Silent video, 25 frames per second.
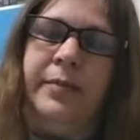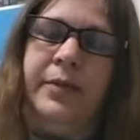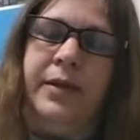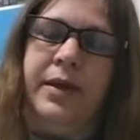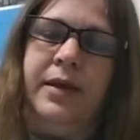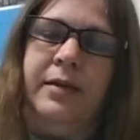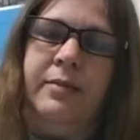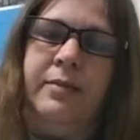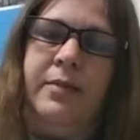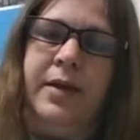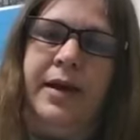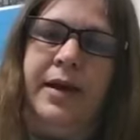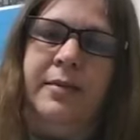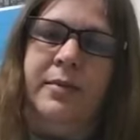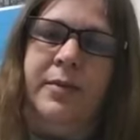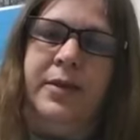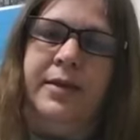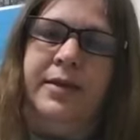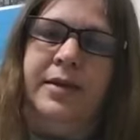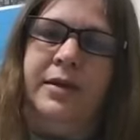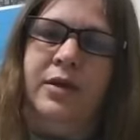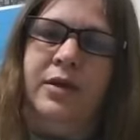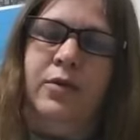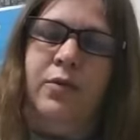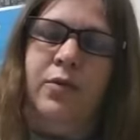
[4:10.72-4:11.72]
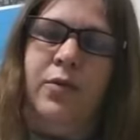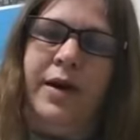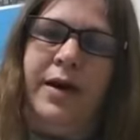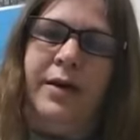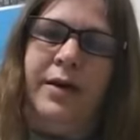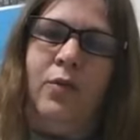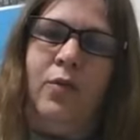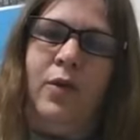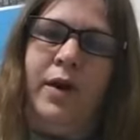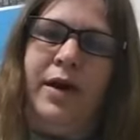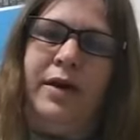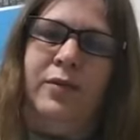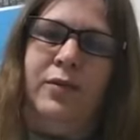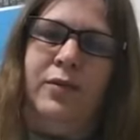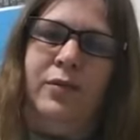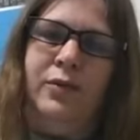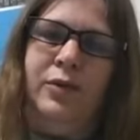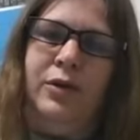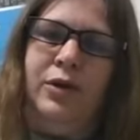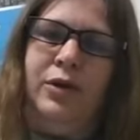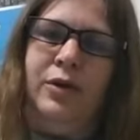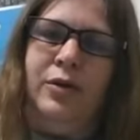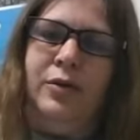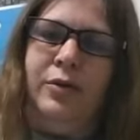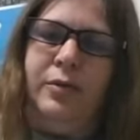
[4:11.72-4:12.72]
It might be that you want one,
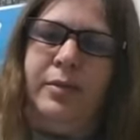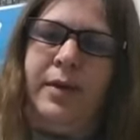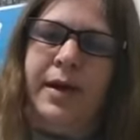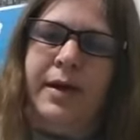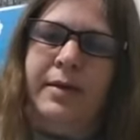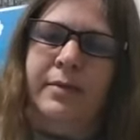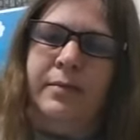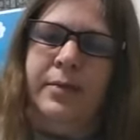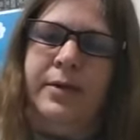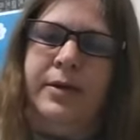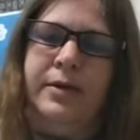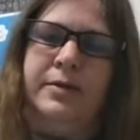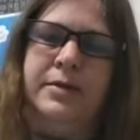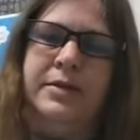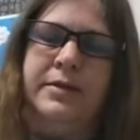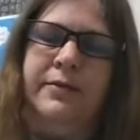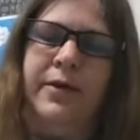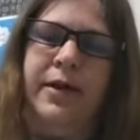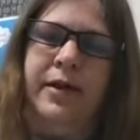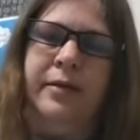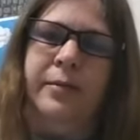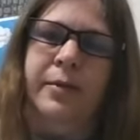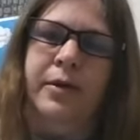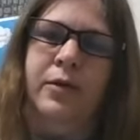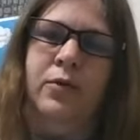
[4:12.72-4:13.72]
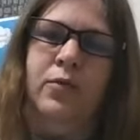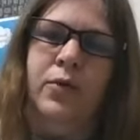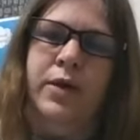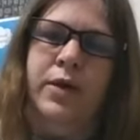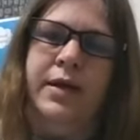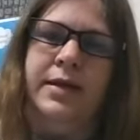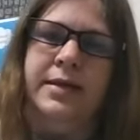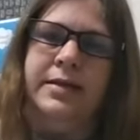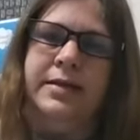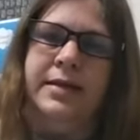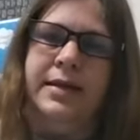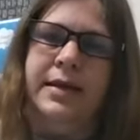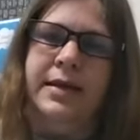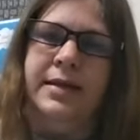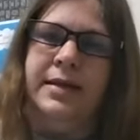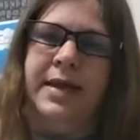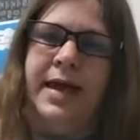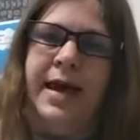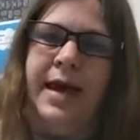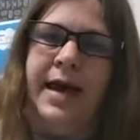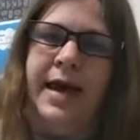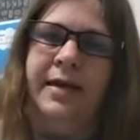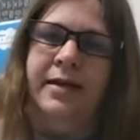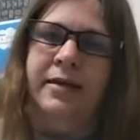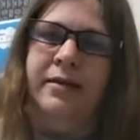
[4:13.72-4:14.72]
might be developing weeks in
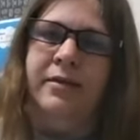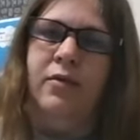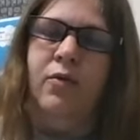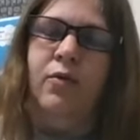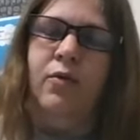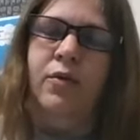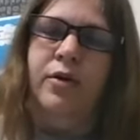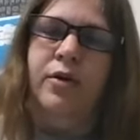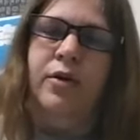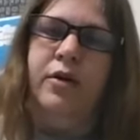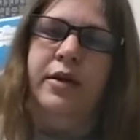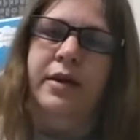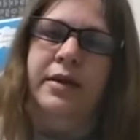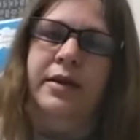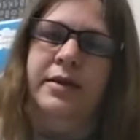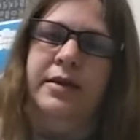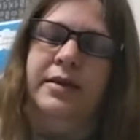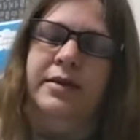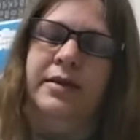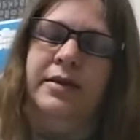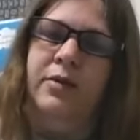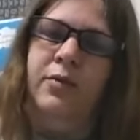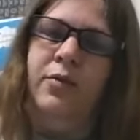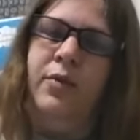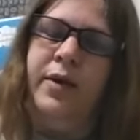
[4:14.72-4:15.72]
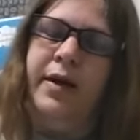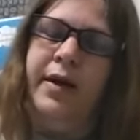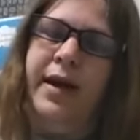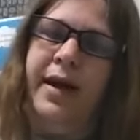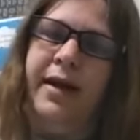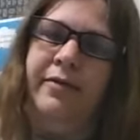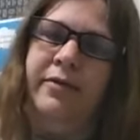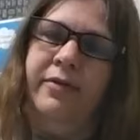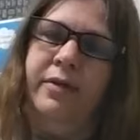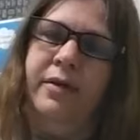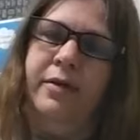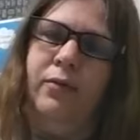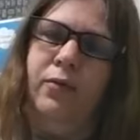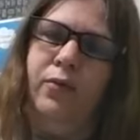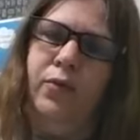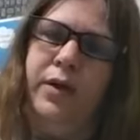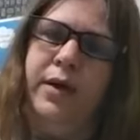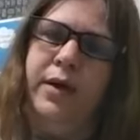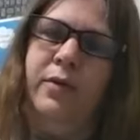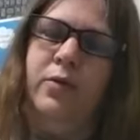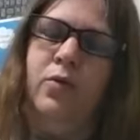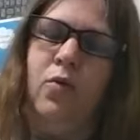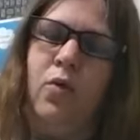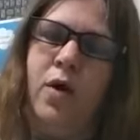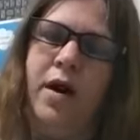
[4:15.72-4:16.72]
that order, and then you want to have the
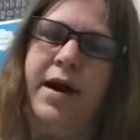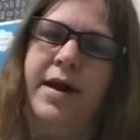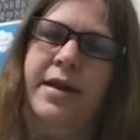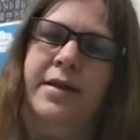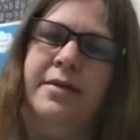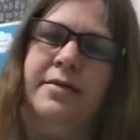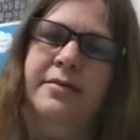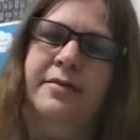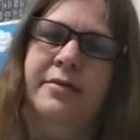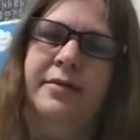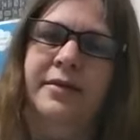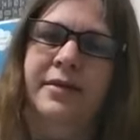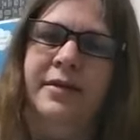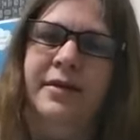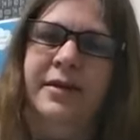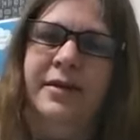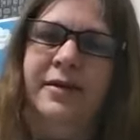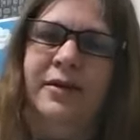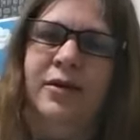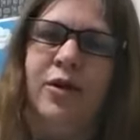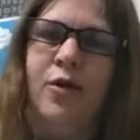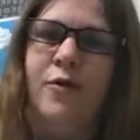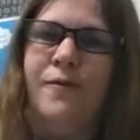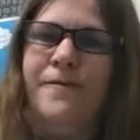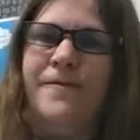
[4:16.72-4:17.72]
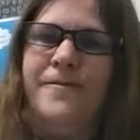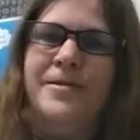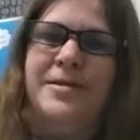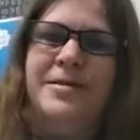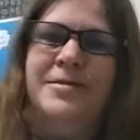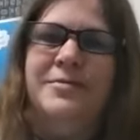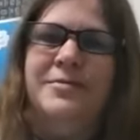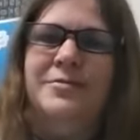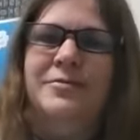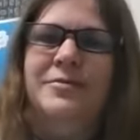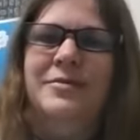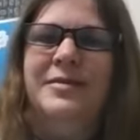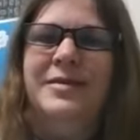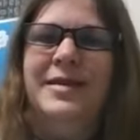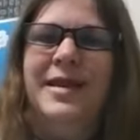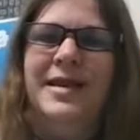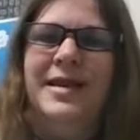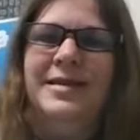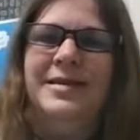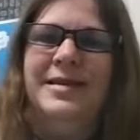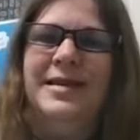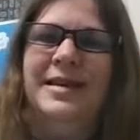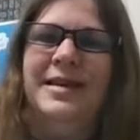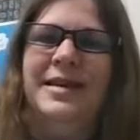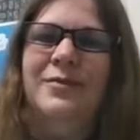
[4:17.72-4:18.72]
week 1,
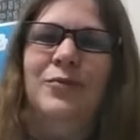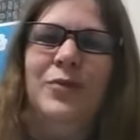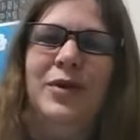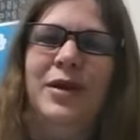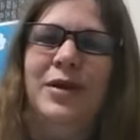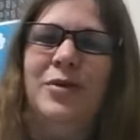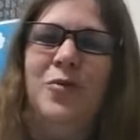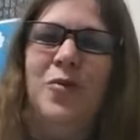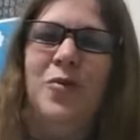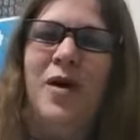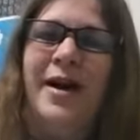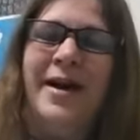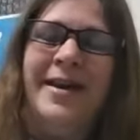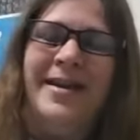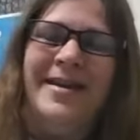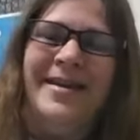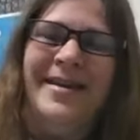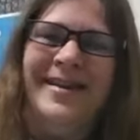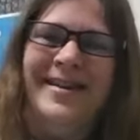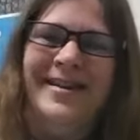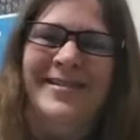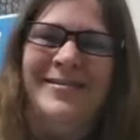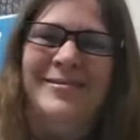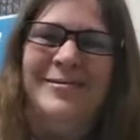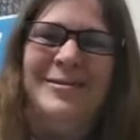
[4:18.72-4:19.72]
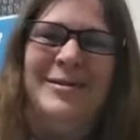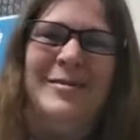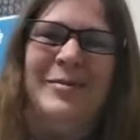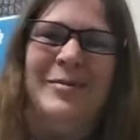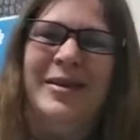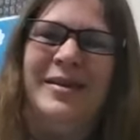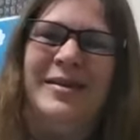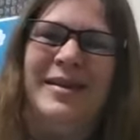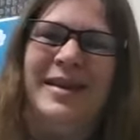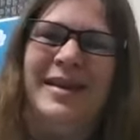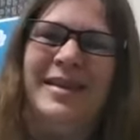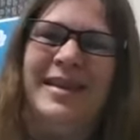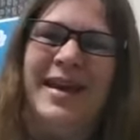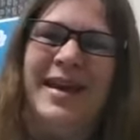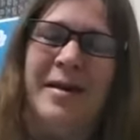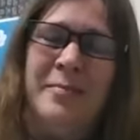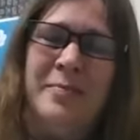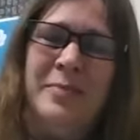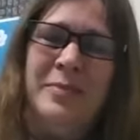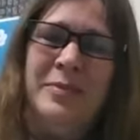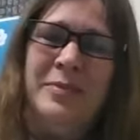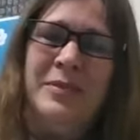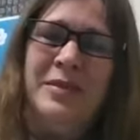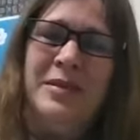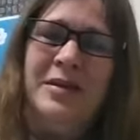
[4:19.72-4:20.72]
COVID-19 week 1 or something like
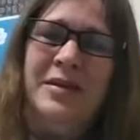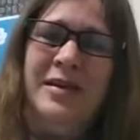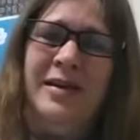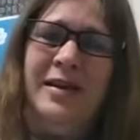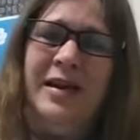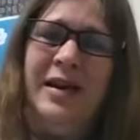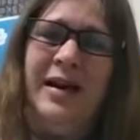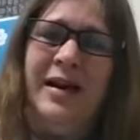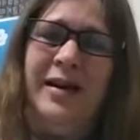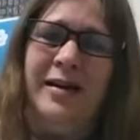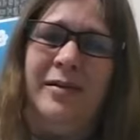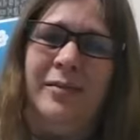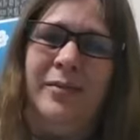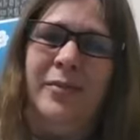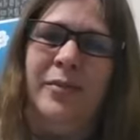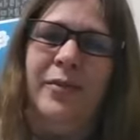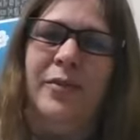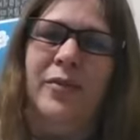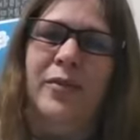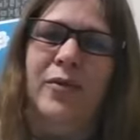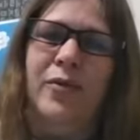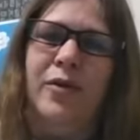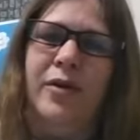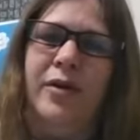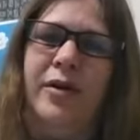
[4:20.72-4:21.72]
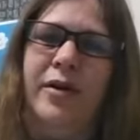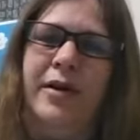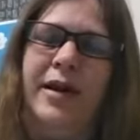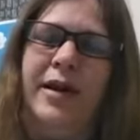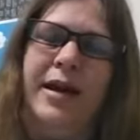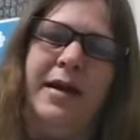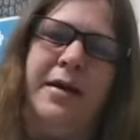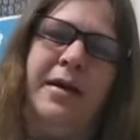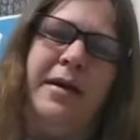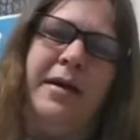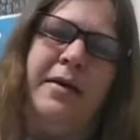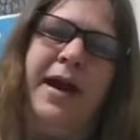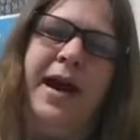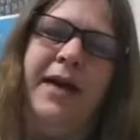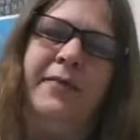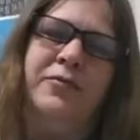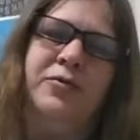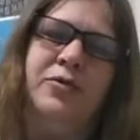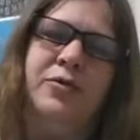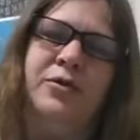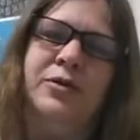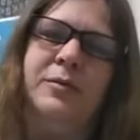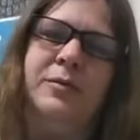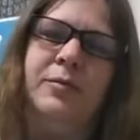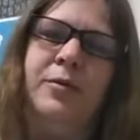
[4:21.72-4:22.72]
that, or
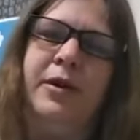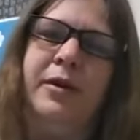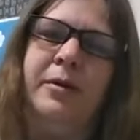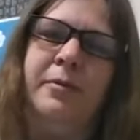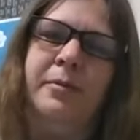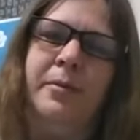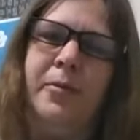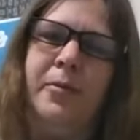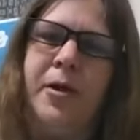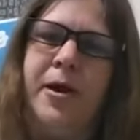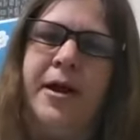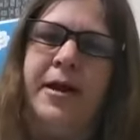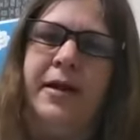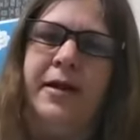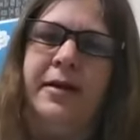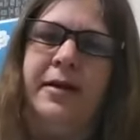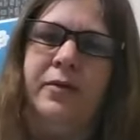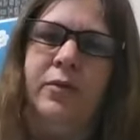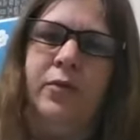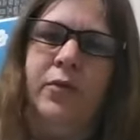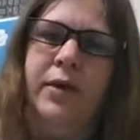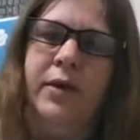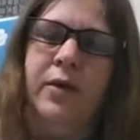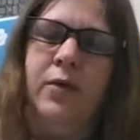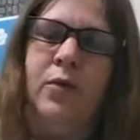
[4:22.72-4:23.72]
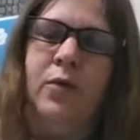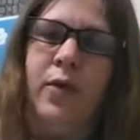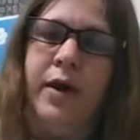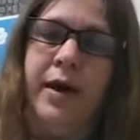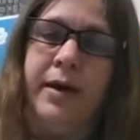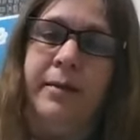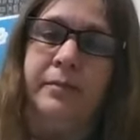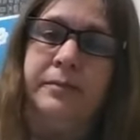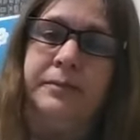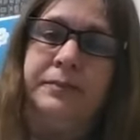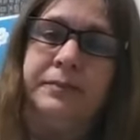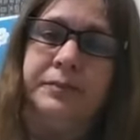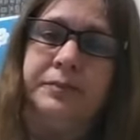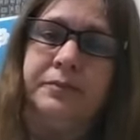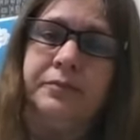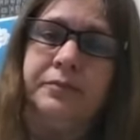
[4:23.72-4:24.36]
after spring break week 1.